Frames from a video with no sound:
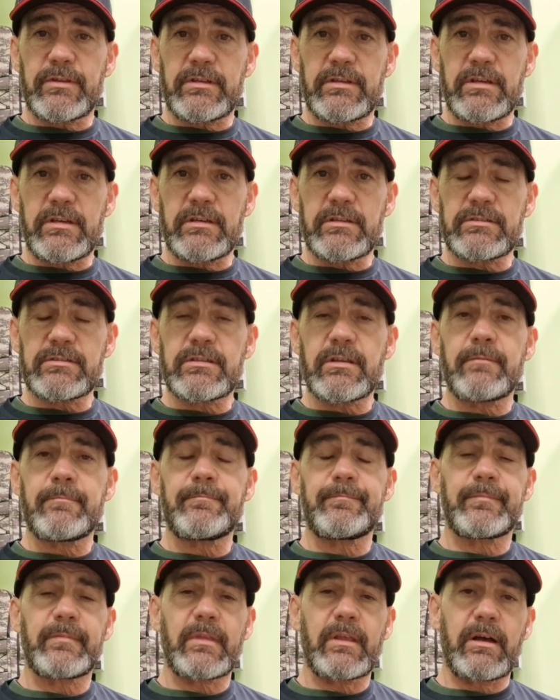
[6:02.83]
the years,
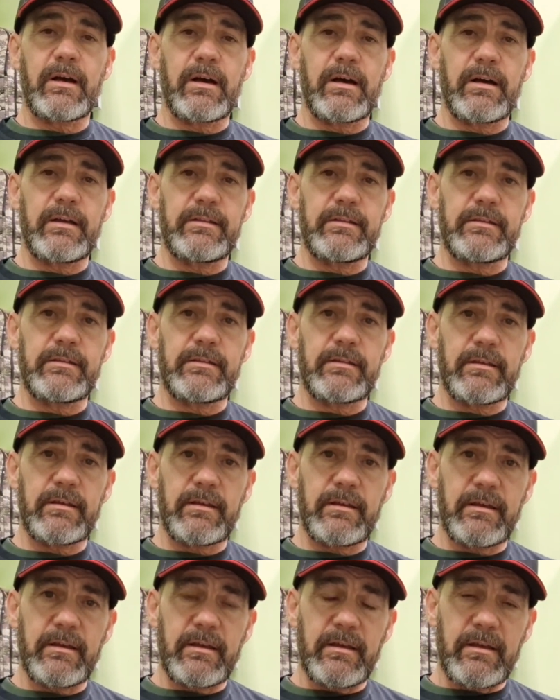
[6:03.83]
and
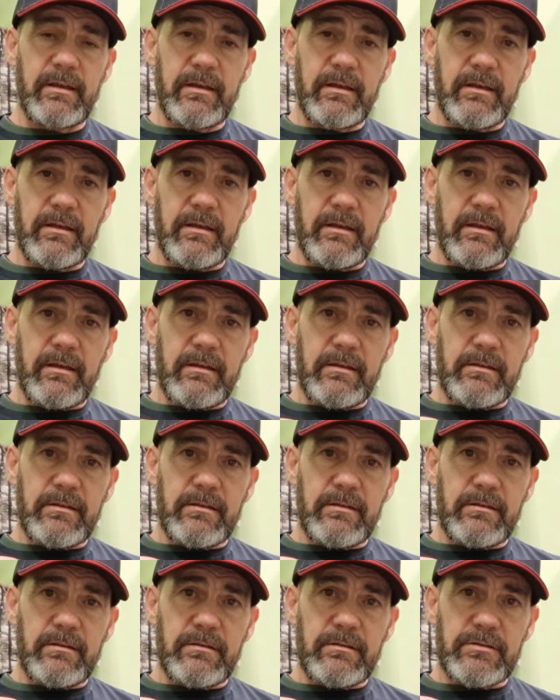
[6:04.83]

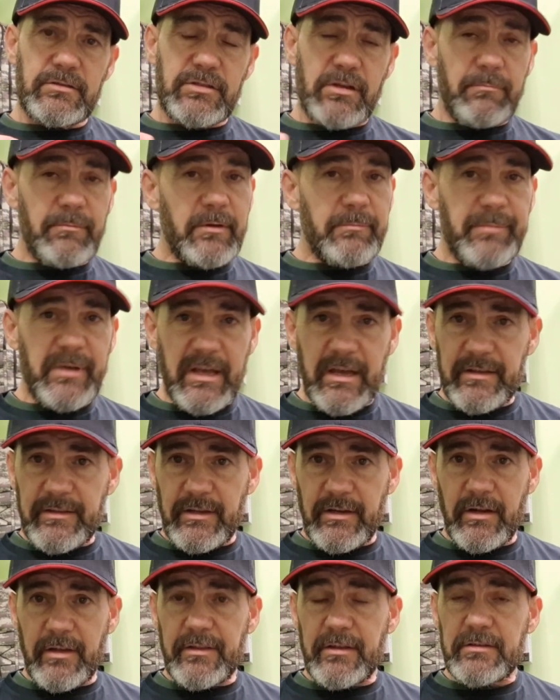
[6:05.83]
some are better
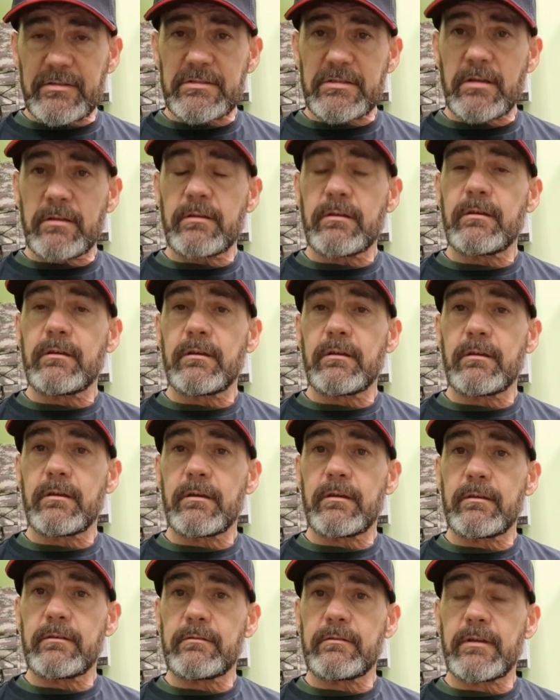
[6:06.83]
than others
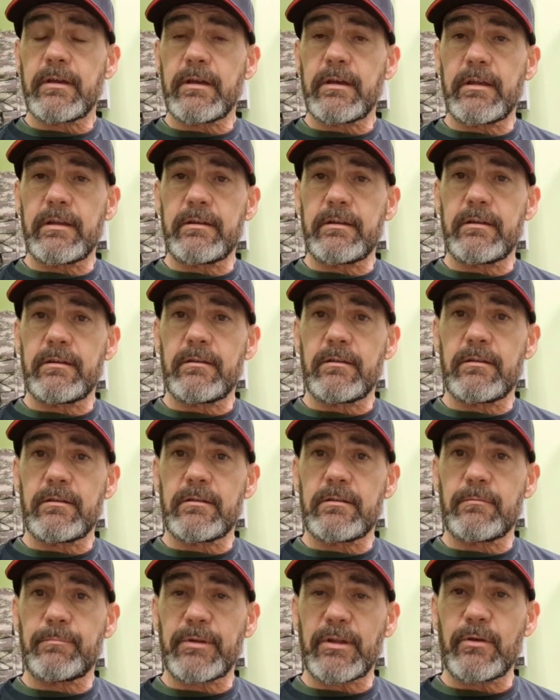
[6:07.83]
in
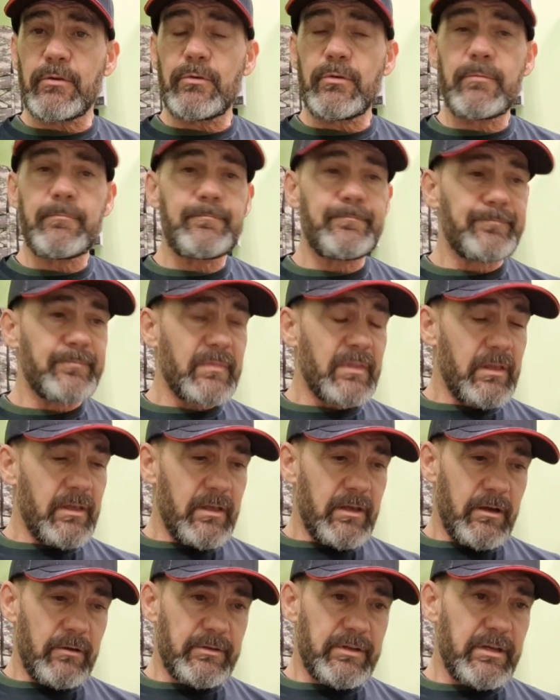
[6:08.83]
plough.
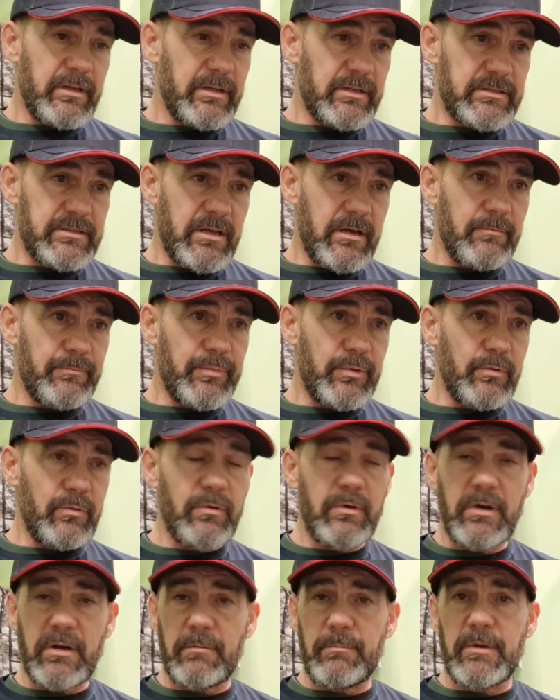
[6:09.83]
I'll give you an
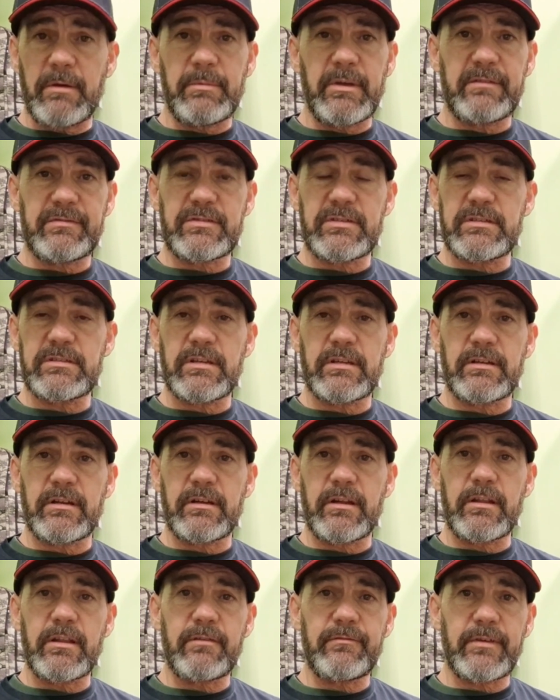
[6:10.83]
example, or maybe I've said it in
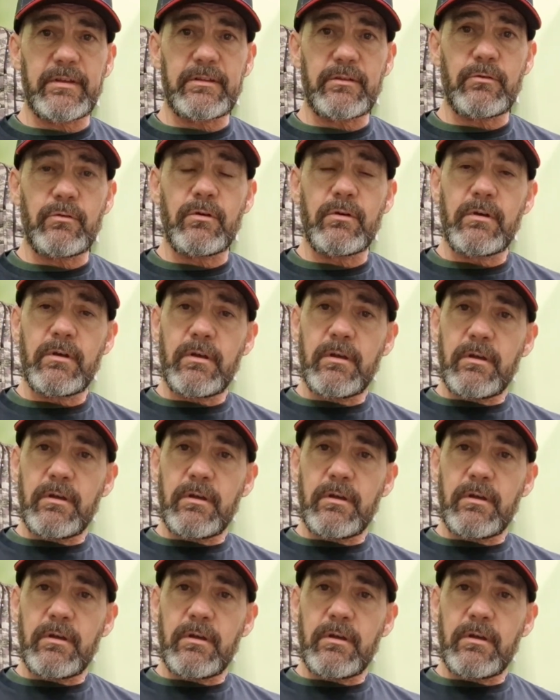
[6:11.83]
another video.